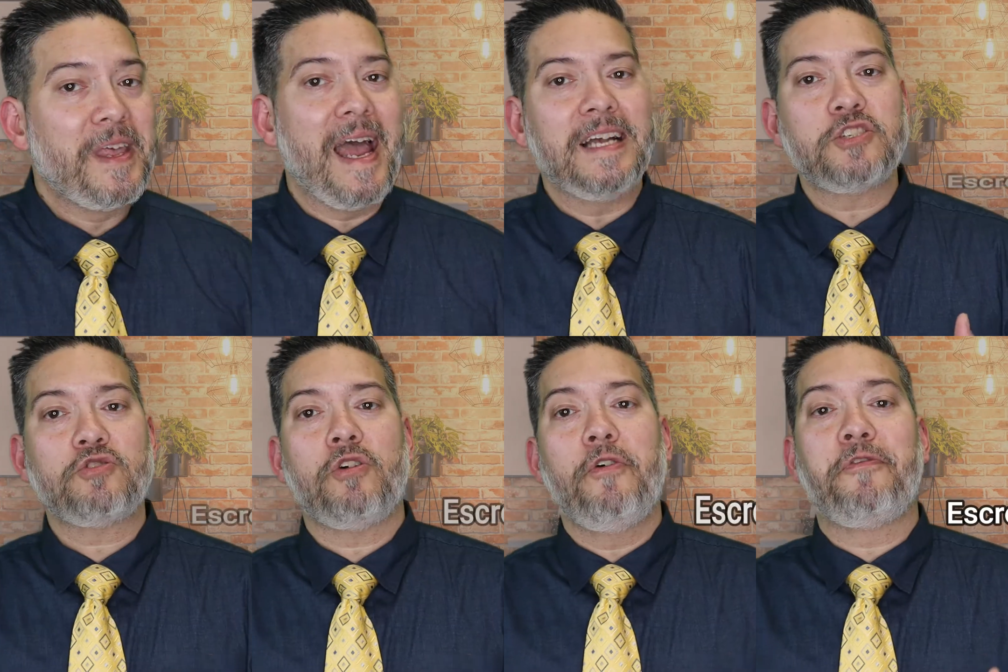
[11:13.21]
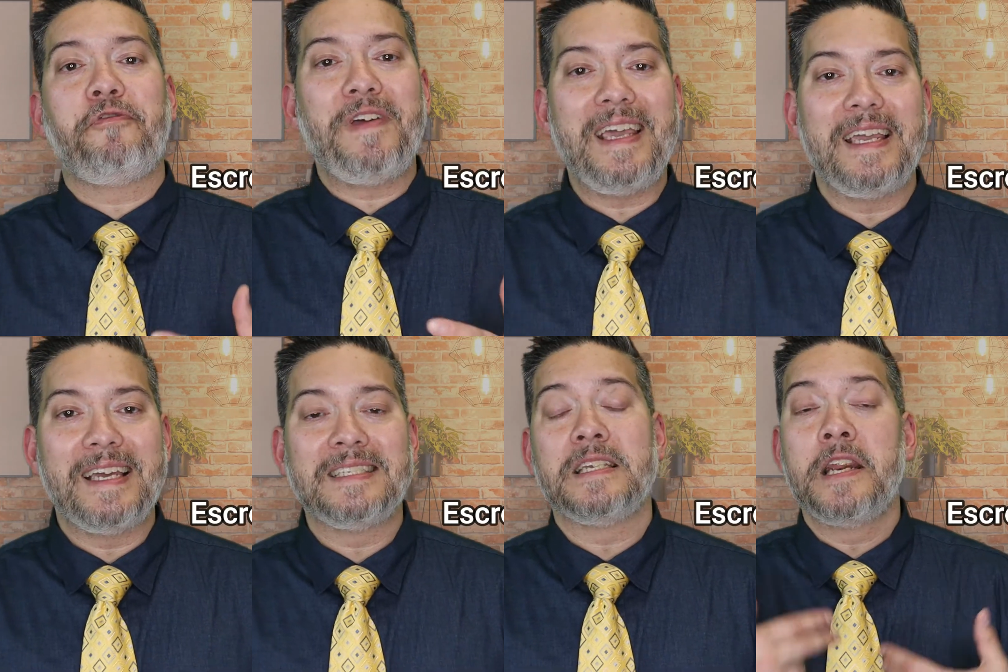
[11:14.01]
The escrow
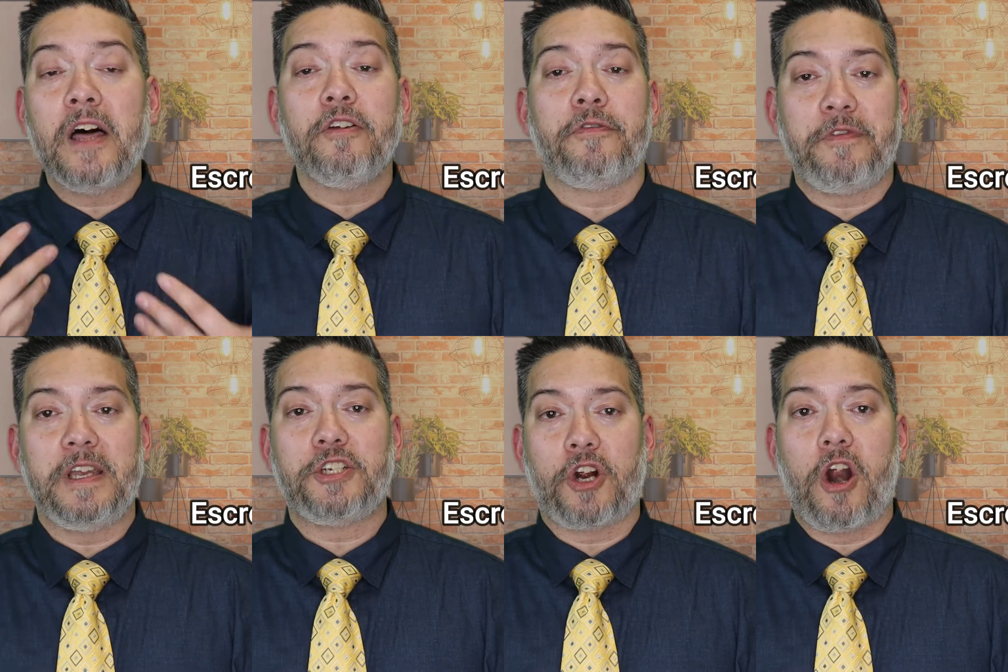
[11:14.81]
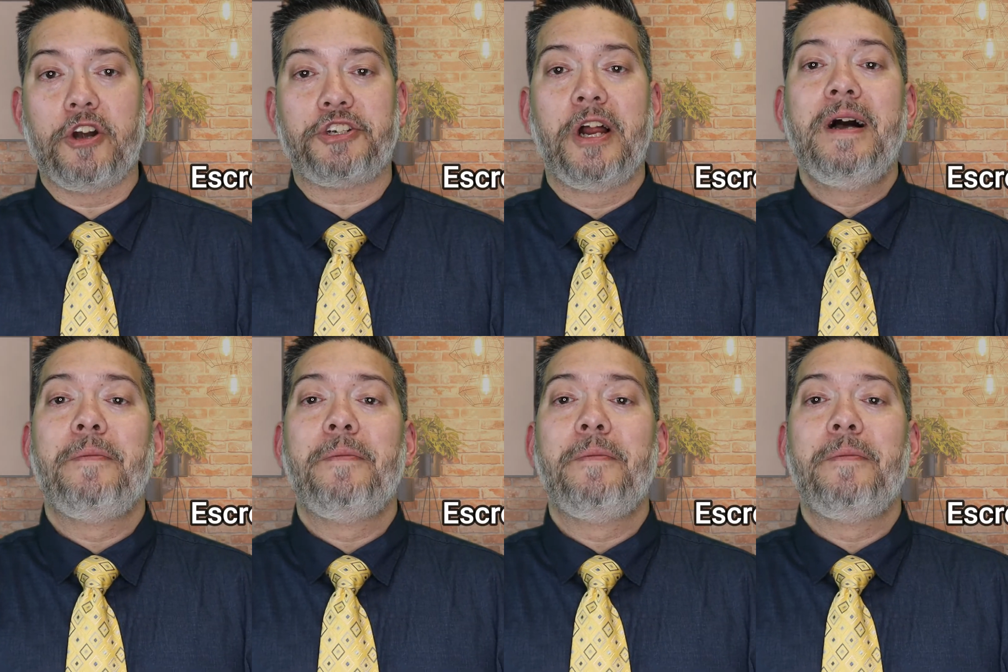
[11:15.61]
fee is another fee charged